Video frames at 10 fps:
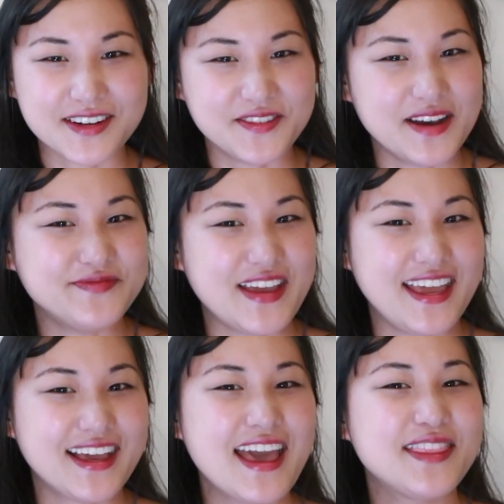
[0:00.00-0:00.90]
are what
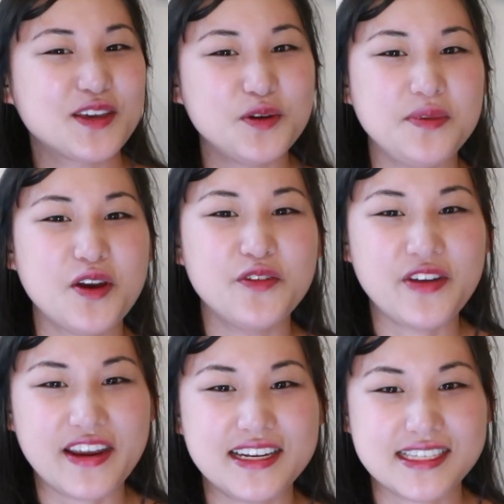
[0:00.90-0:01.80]
make the Gumiho
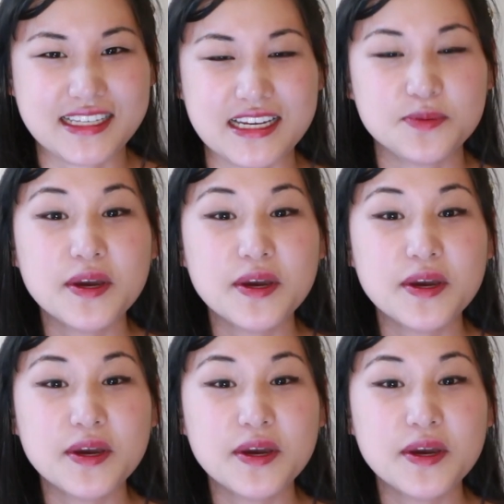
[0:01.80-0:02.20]
very distinct.